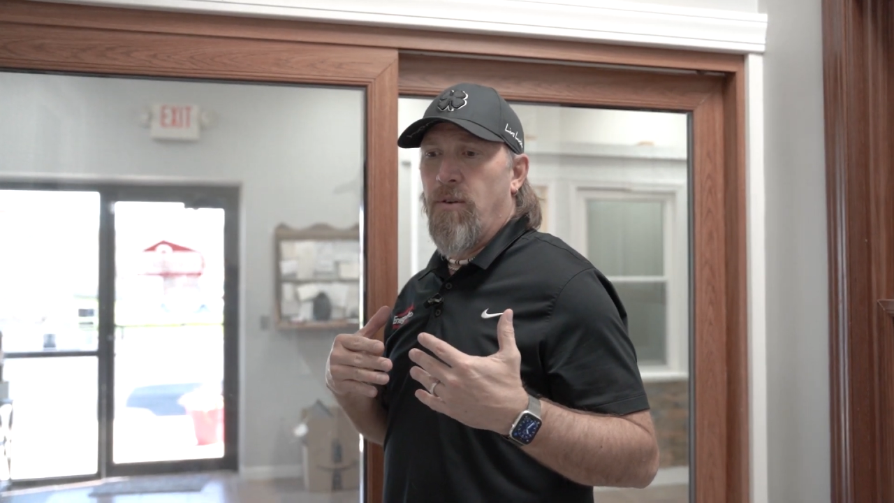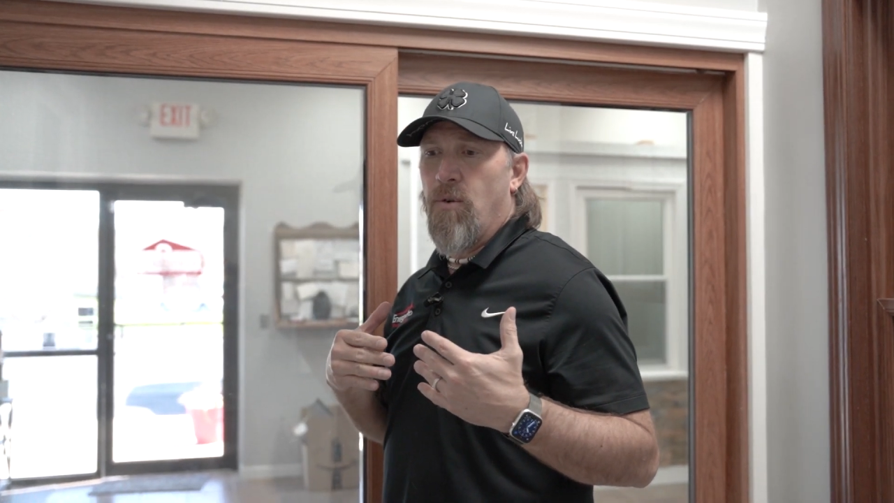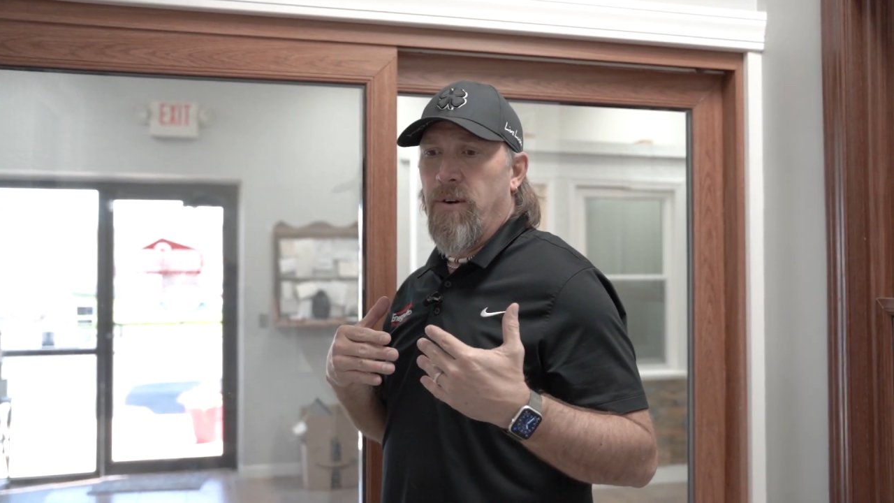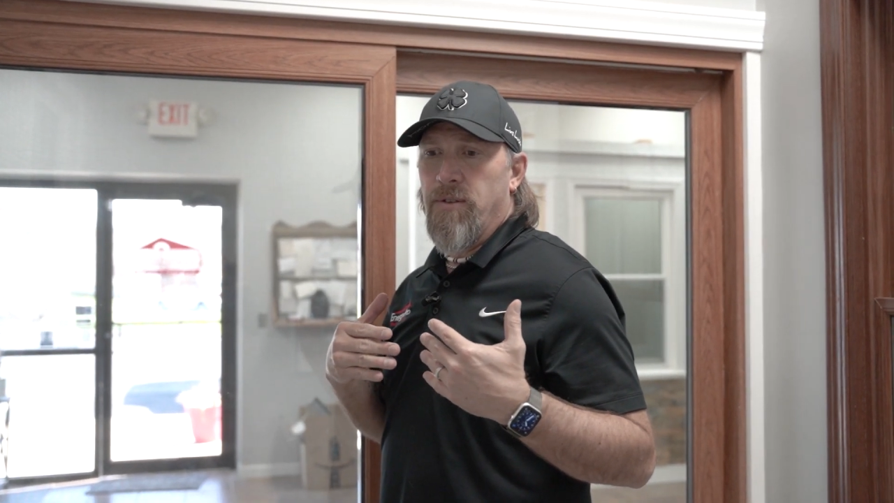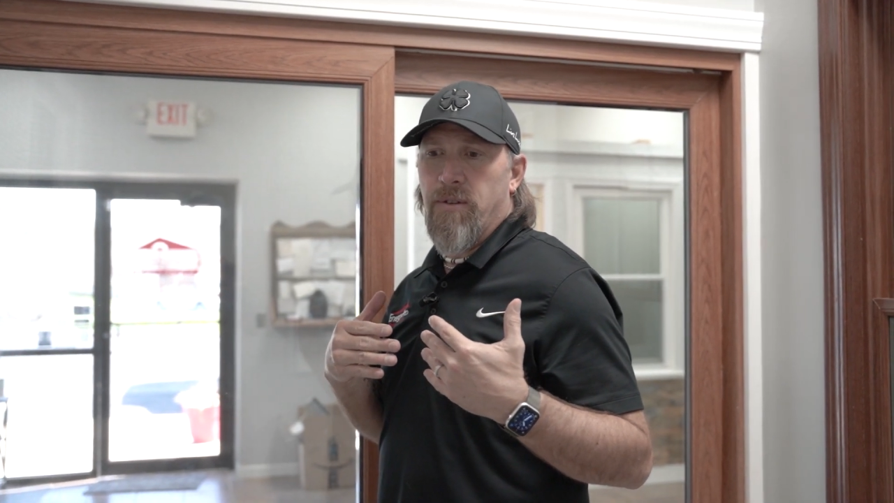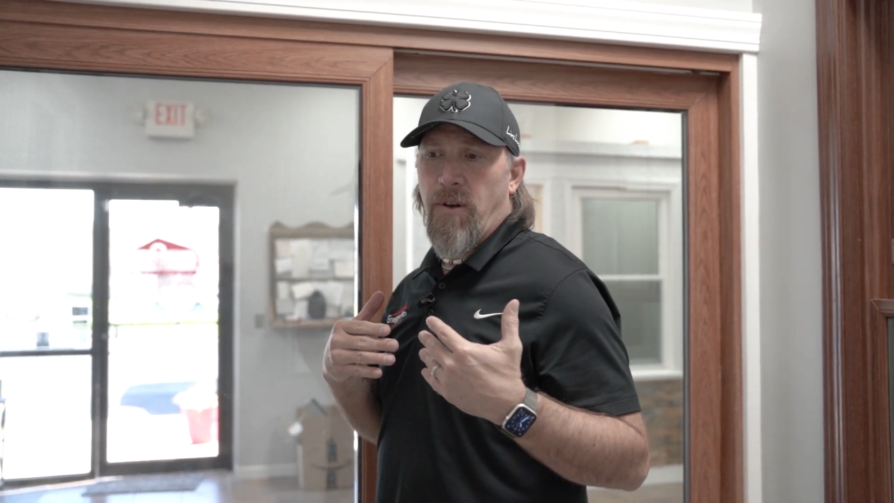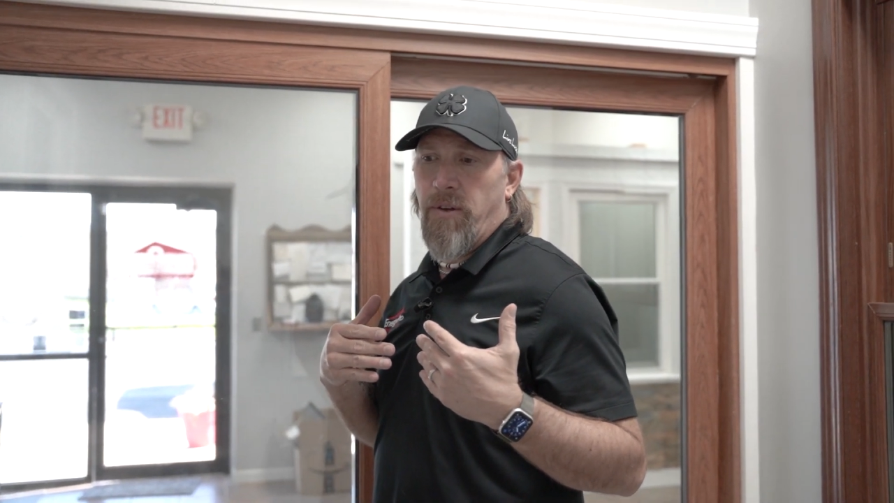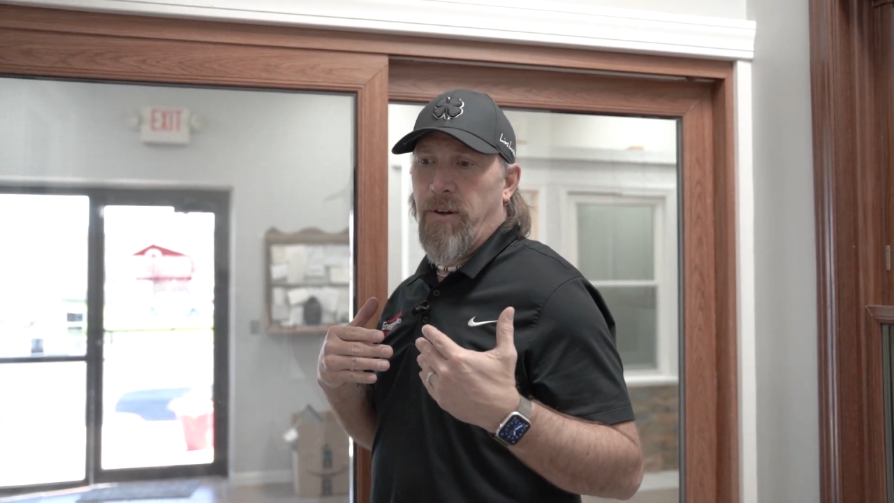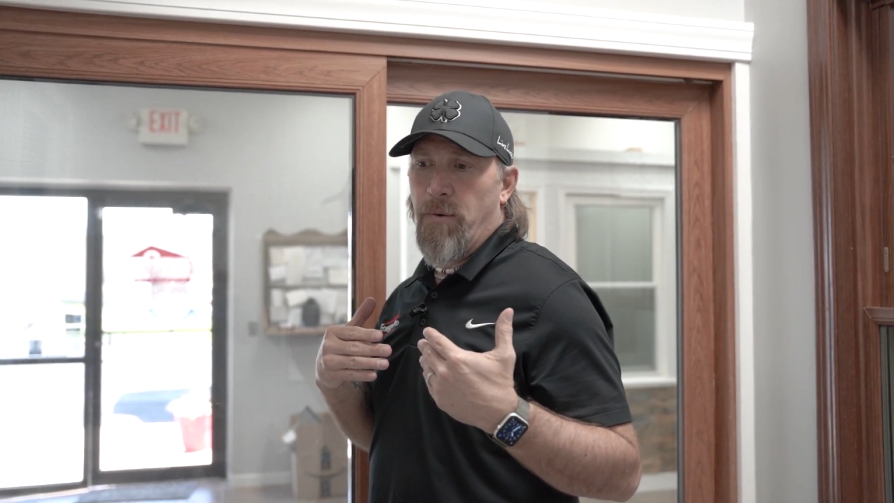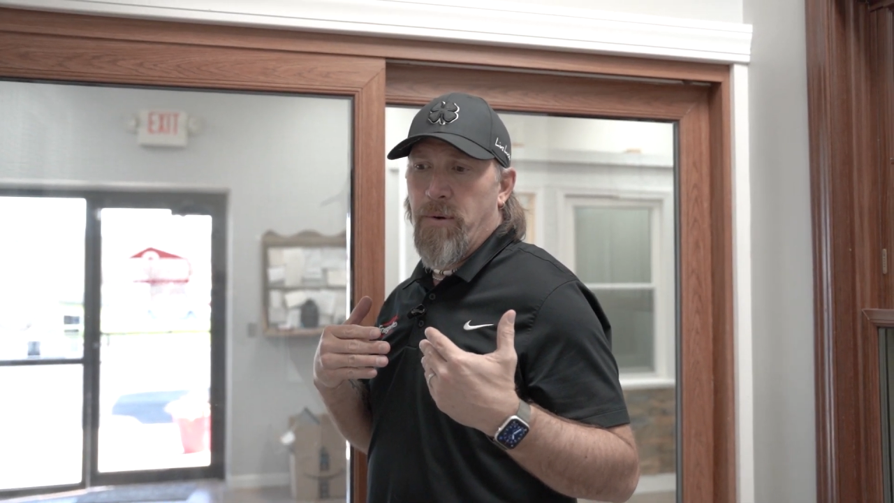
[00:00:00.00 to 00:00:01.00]
or
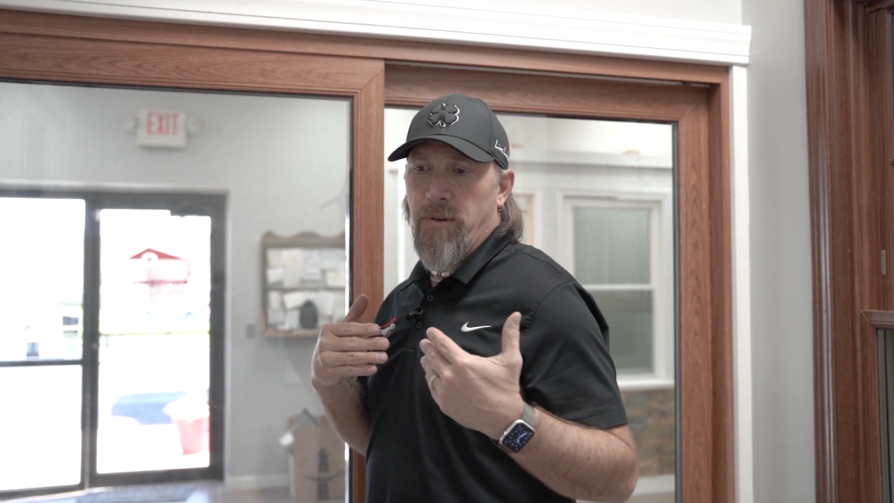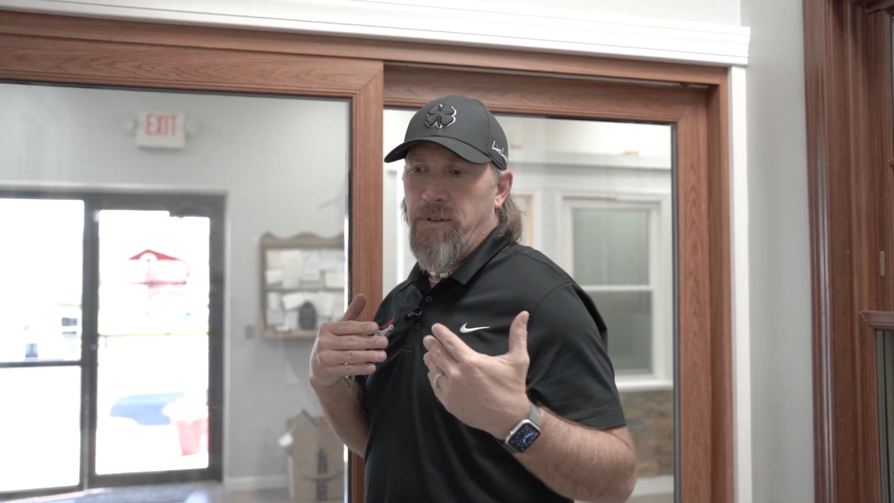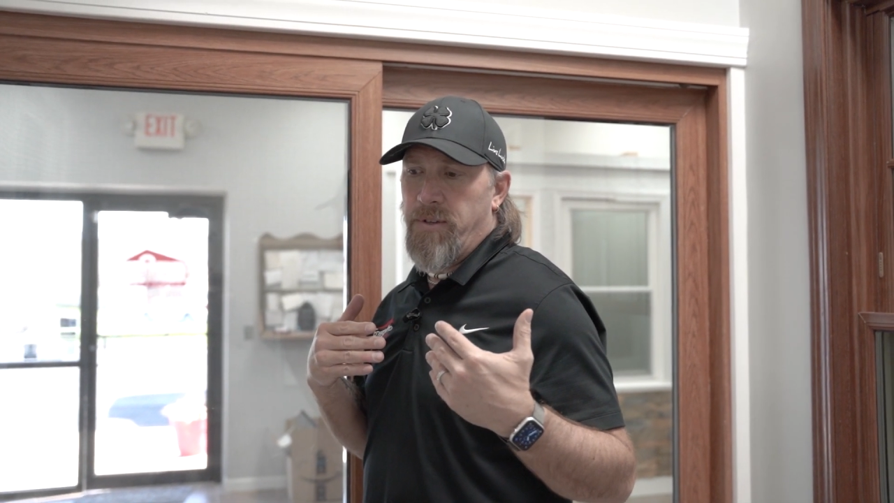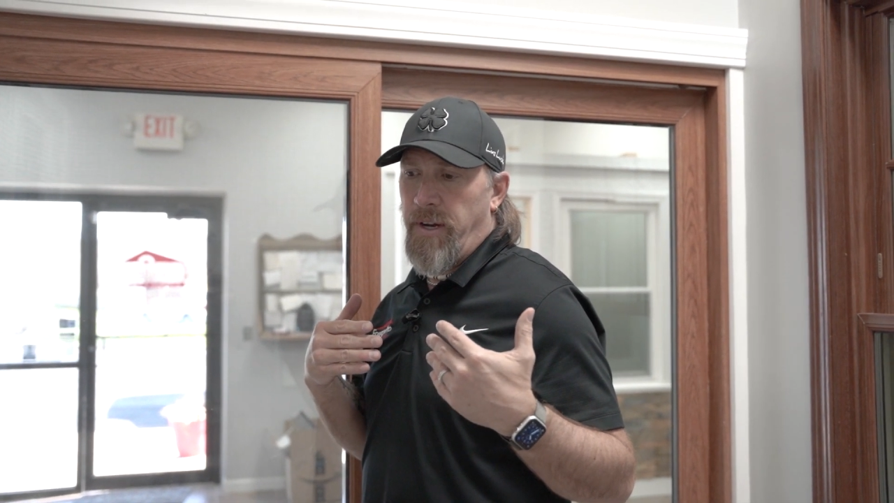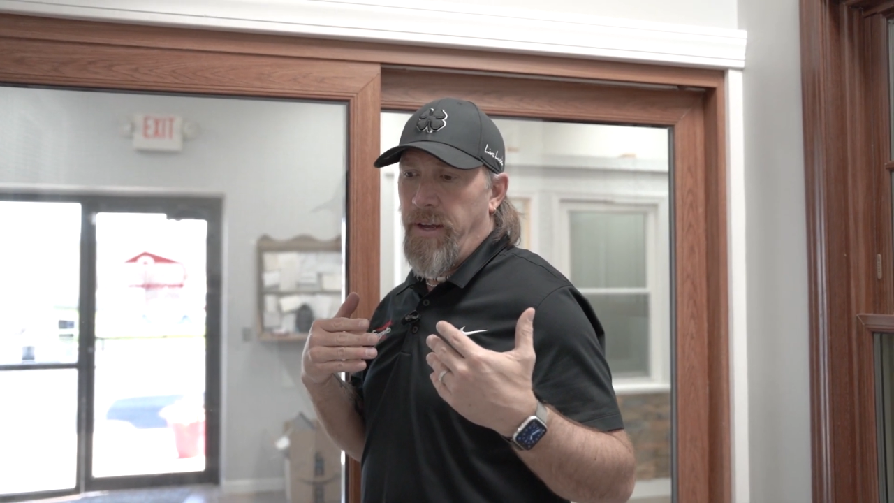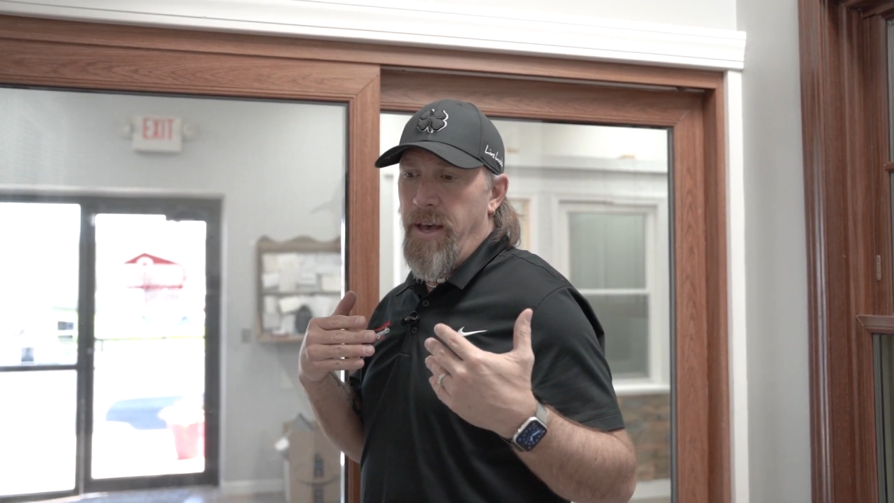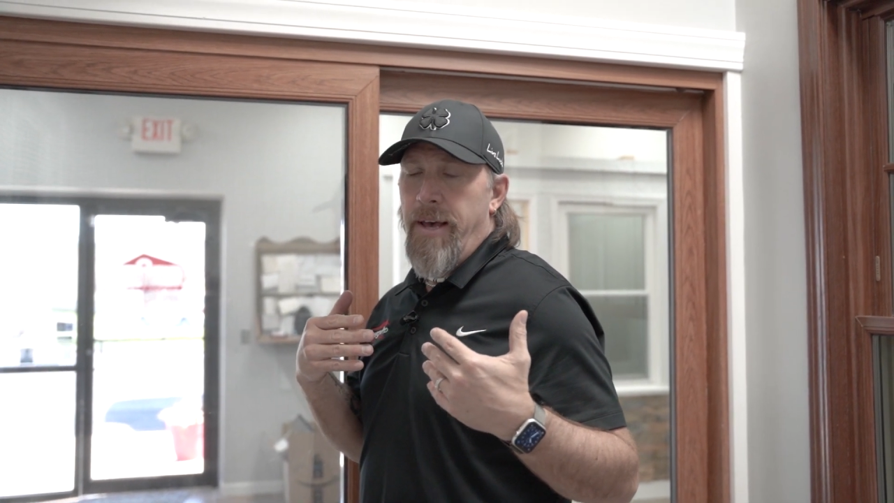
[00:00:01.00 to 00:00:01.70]
installing or purchasing